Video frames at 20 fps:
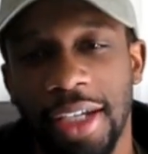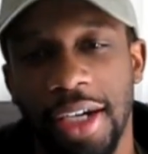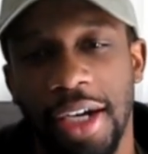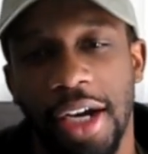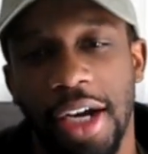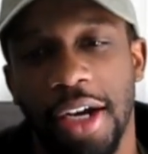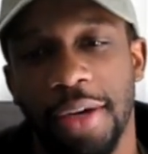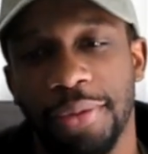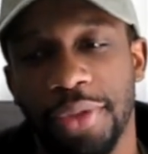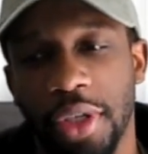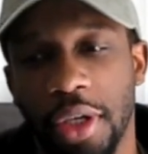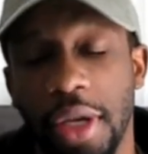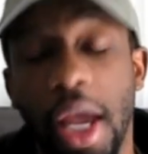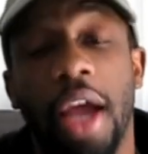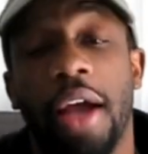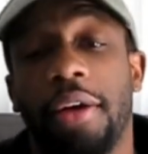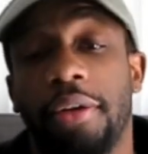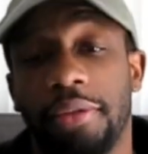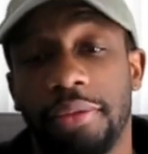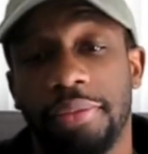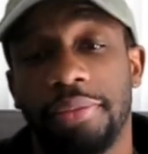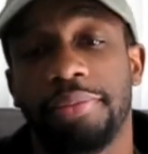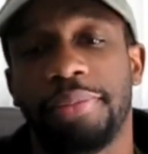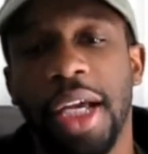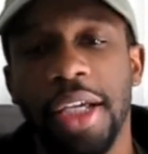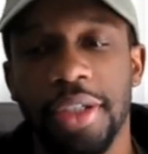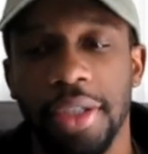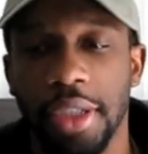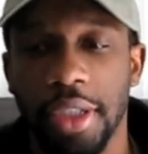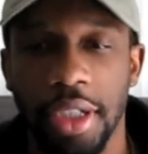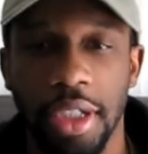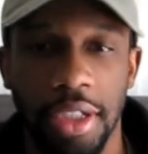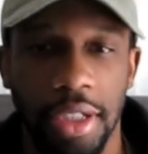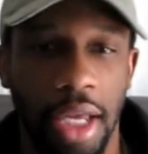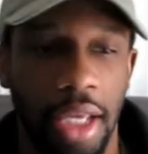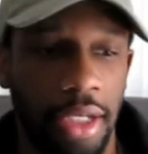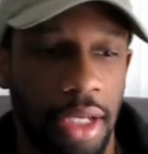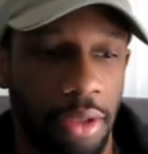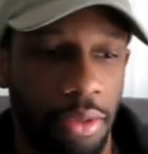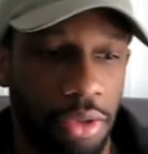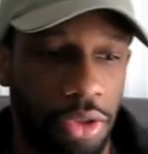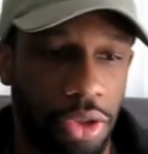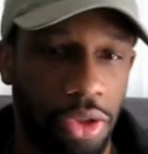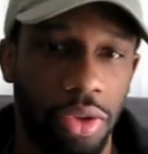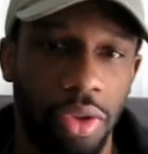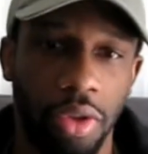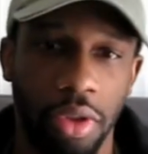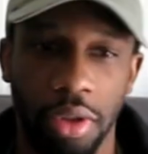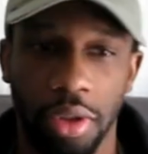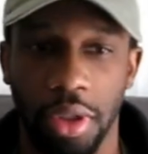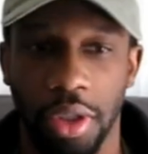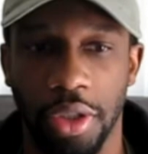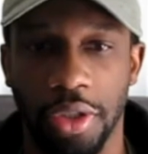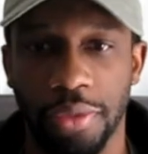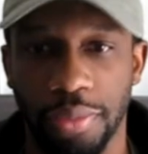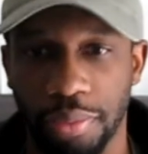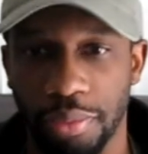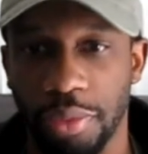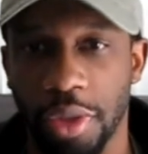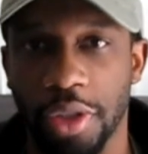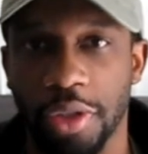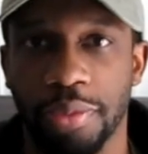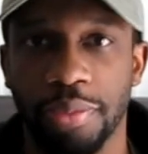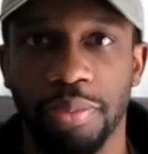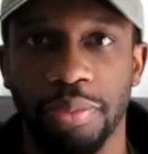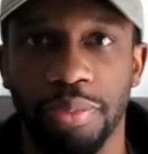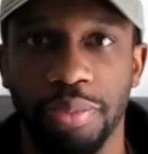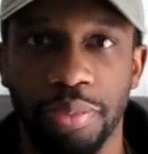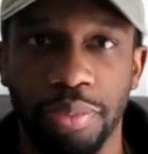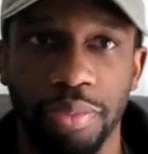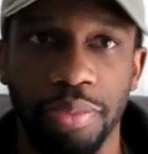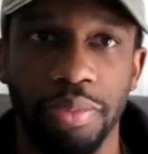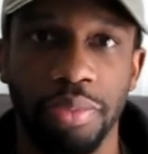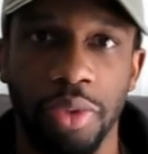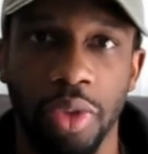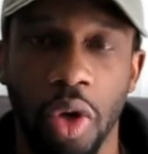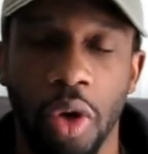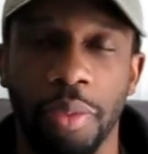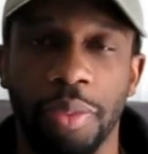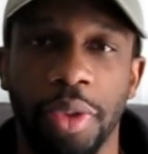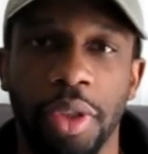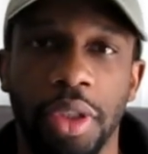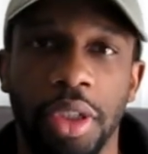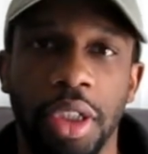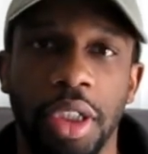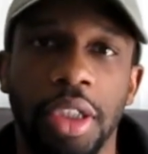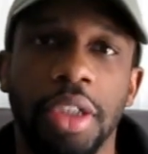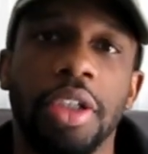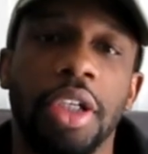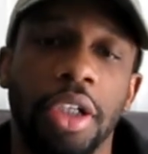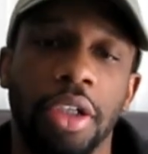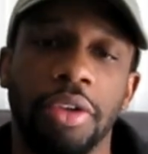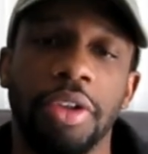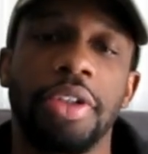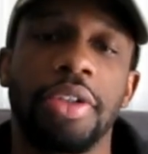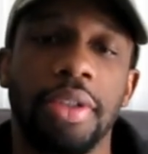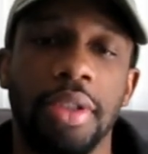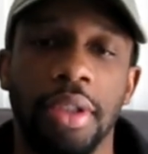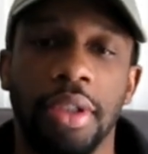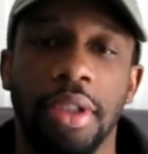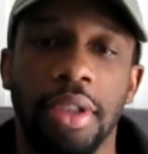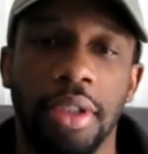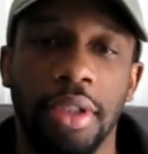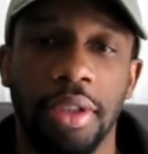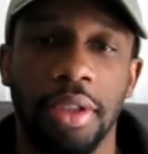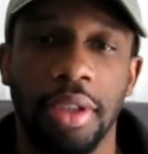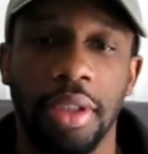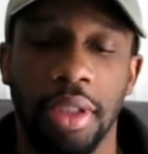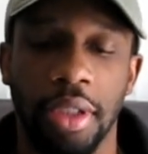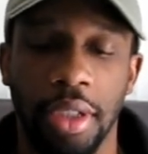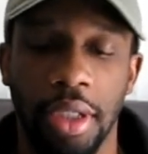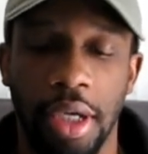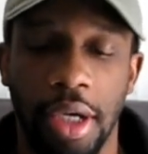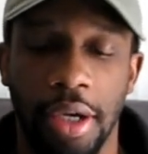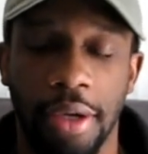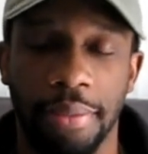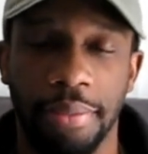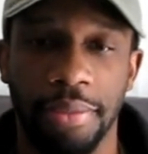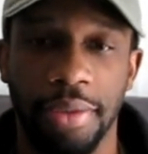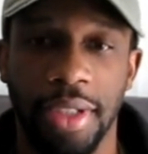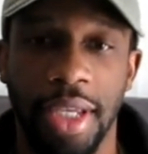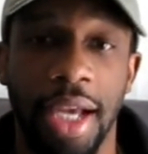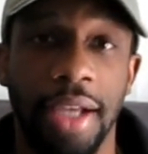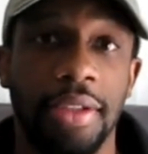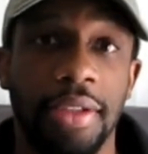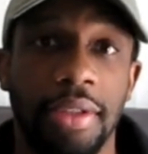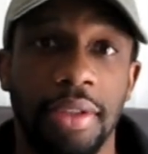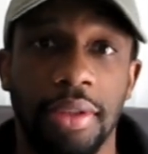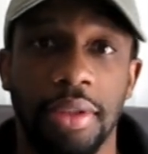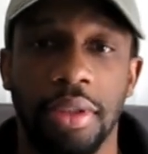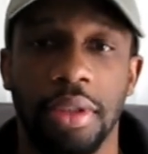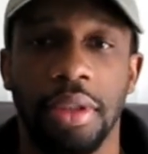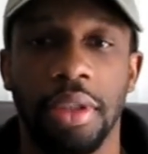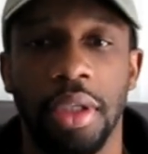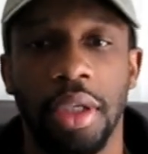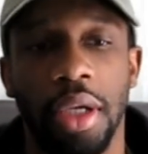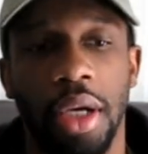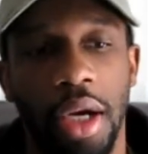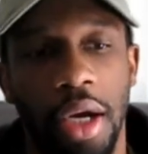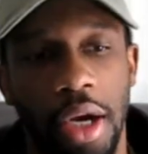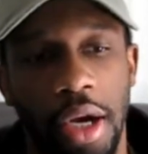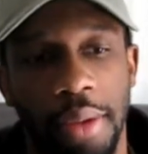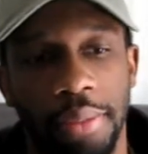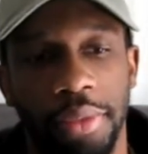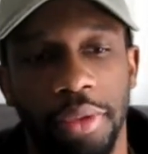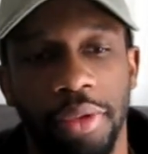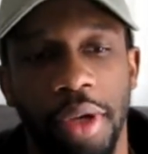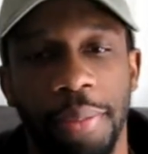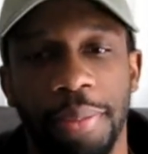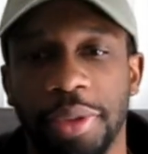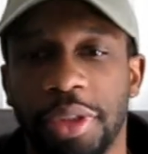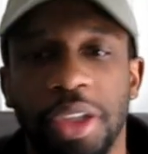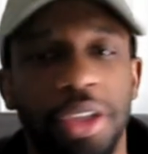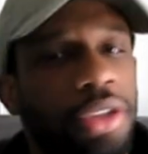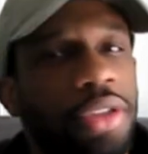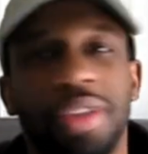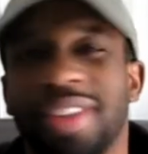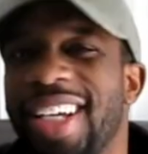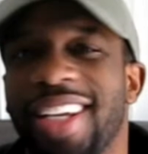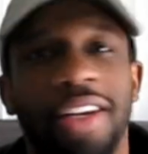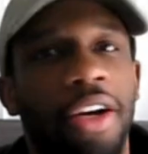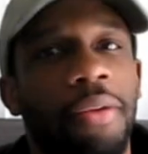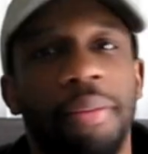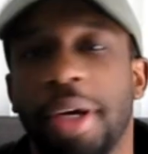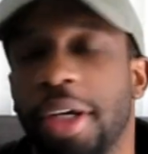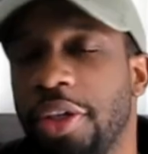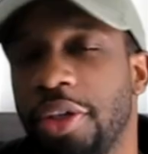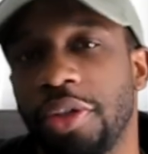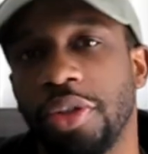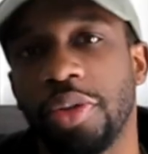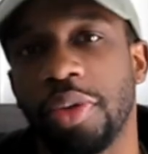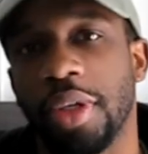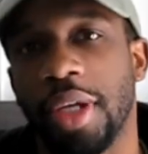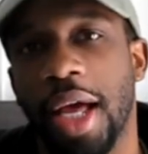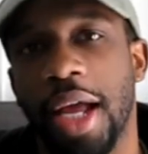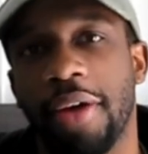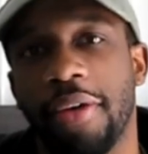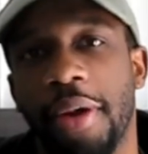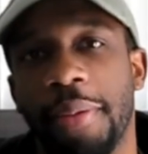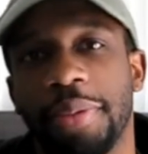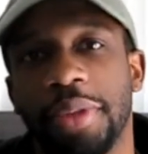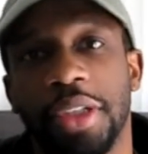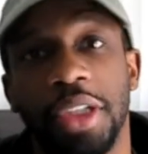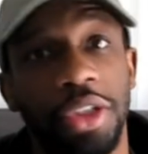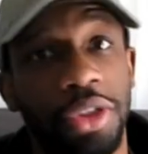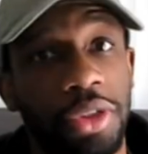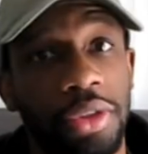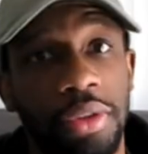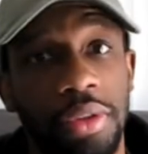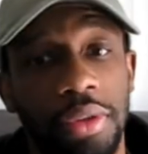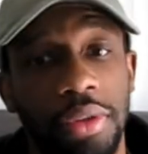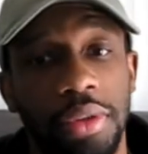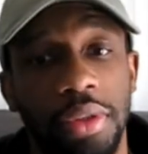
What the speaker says: was like, so yeah, basically it sounds like what you're doing is doing pretty good. Increase the sets. The repetitions, they don't make you do a lot of repetitions.